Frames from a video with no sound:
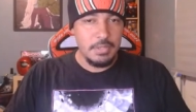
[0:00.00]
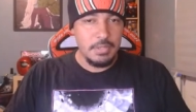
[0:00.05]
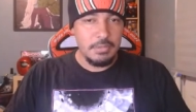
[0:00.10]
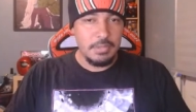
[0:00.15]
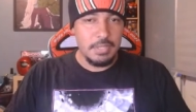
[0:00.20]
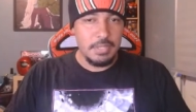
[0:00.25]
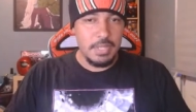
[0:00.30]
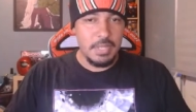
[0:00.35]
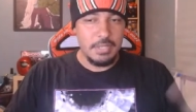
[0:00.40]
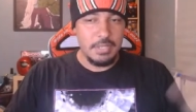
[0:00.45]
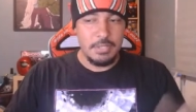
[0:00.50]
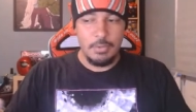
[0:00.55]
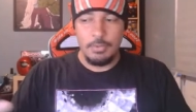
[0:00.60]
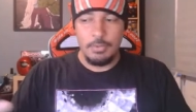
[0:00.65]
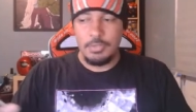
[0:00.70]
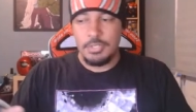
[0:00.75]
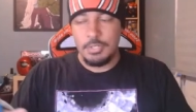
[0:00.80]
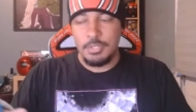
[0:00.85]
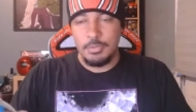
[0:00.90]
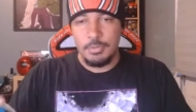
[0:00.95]
But that
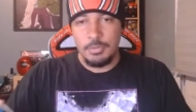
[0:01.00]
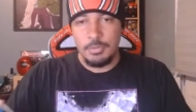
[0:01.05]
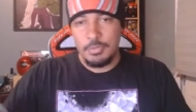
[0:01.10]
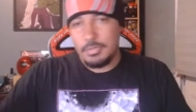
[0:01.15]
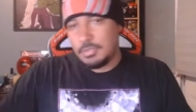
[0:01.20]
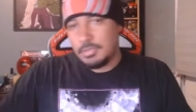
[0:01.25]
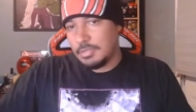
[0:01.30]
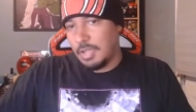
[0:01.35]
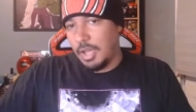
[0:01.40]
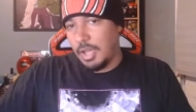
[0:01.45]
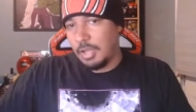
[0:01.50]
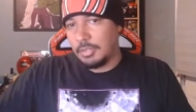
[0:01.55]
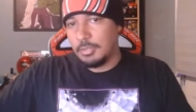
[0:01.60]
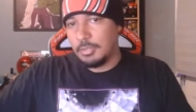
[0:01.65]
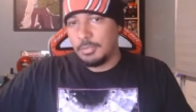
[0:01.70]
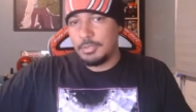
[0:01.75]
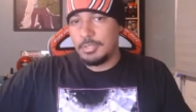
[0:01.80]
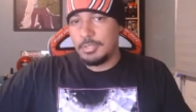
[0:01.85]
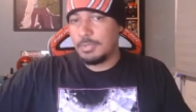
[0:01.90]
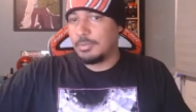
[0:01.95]
don't choose
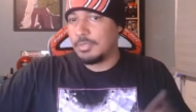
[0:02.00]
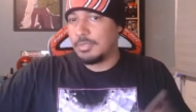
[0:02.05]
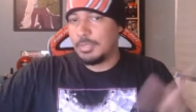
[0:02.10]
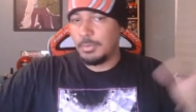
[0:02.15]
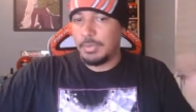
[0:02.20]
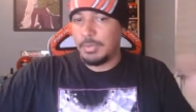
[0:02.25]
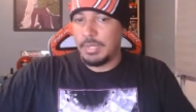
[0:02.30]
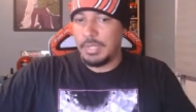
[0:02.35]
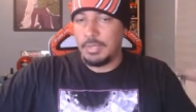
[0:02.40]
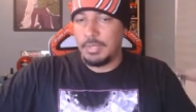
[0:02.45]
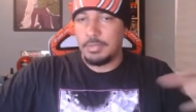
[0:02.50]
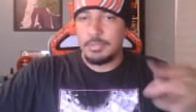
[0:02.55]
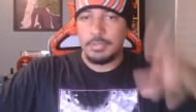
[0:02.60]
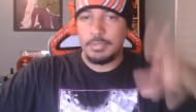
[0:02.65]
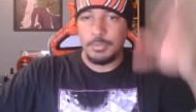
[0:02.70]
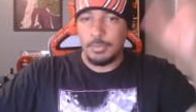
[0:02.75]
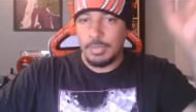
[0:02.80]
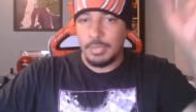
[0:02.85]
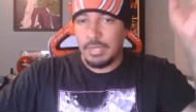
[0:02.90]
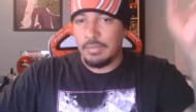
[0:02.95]
Otto, choose someone else
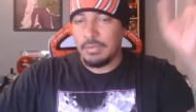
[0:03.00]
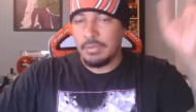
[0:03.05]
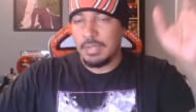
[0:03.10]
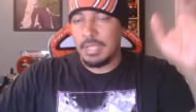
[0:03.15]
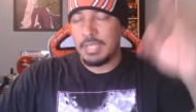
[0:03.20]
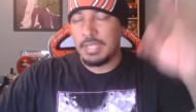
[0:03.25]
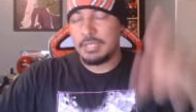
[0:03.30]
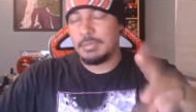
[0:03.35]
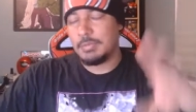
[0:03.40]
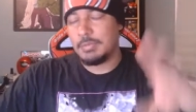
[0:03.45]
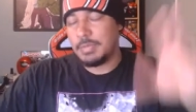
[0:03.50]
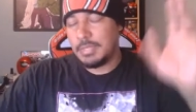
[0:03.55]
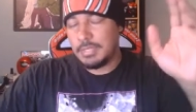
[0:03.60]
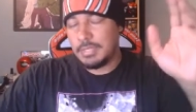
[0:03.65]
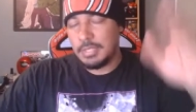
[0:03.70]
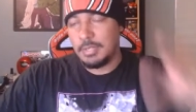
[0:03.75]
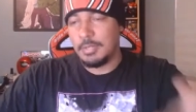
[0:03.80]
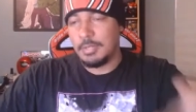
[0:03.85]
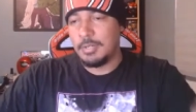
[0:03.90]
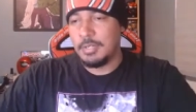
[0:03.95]
or whatever the case may be.
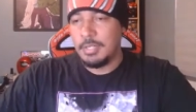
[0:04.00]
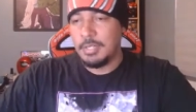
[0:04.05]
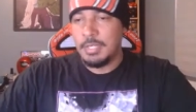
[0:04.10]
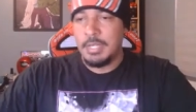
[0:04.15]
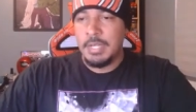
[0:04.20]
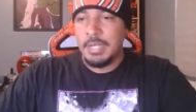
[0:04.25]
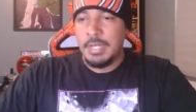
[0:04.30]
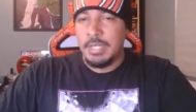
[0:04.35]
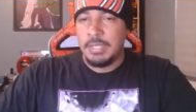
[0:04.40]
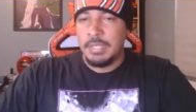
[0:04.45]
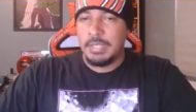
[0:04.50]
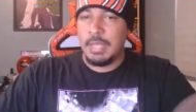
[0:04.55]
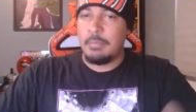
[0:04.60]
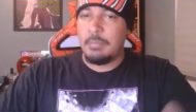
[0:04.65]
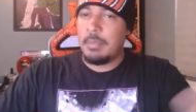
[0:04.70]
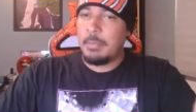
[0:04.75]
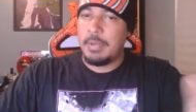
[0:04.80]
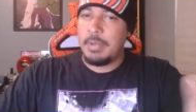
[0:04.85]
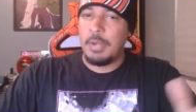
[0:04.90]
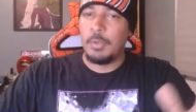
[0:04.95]
So that
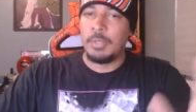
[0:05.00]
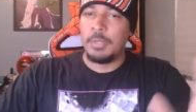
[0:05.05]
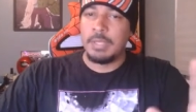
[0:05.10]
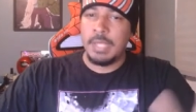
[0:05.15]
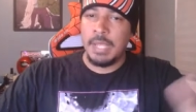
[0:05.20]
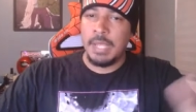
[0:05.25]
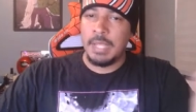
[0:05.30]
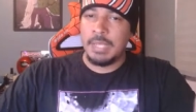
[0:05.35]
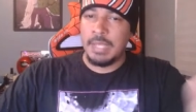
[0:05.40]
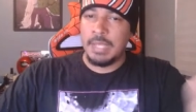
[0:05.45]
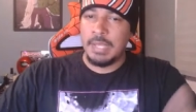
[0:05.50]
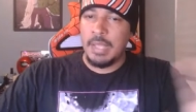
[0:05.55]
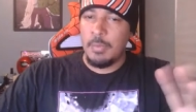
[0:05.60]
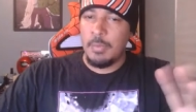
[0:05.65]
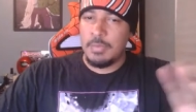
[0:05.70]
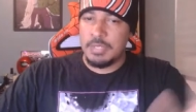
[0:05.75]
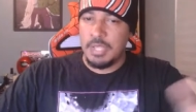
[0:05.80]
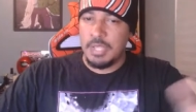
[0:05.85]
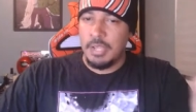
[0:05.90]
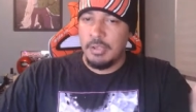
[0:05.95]
may be the only thing I think that
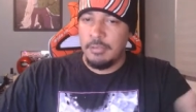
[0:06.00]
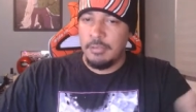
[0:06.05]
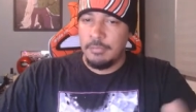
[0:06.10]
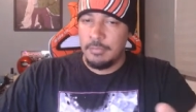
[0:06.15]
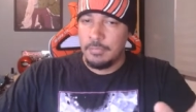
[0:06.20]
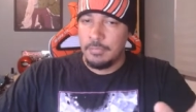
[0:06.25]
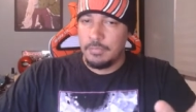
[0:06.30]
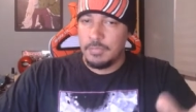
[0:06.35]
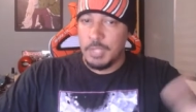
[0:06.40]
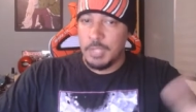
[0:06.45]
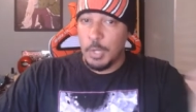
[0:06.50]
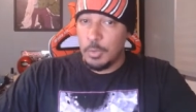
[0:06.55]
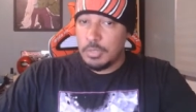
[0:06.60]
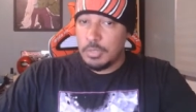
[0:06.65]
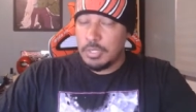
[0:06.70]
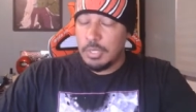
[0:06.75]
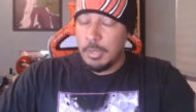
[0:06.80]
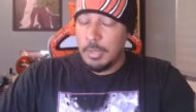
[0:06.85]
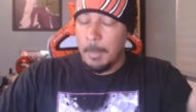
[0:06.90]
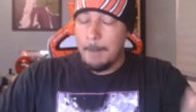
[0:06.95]
was of note.
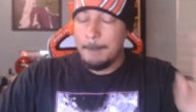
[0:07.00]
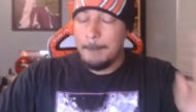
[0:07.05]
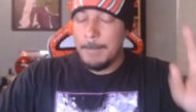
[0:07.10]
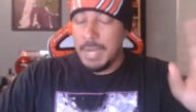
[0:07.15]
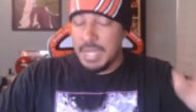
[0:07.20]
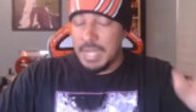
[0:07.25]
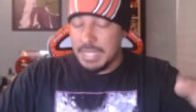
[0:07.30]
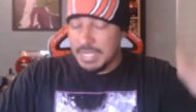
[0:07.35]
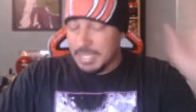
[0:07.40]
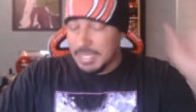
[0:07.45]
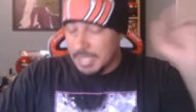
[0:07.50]
But